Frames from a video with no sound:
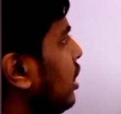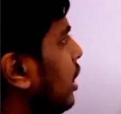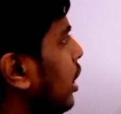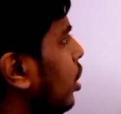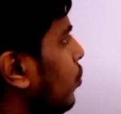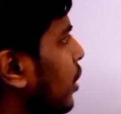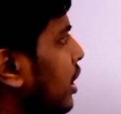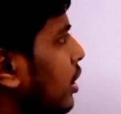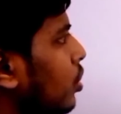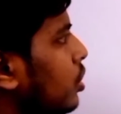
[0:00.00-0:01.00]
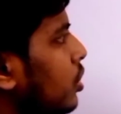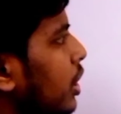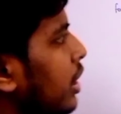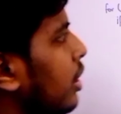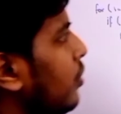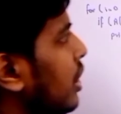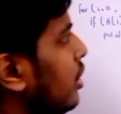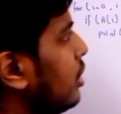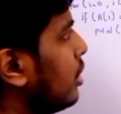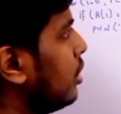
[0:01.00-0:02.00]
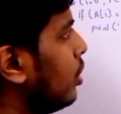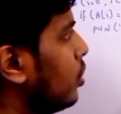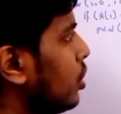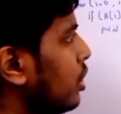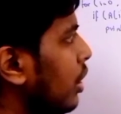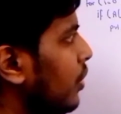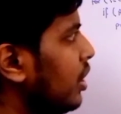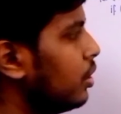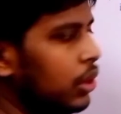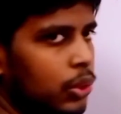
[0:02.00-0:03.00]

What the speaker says: whether a of I equals to data, whether 6 equals to 7,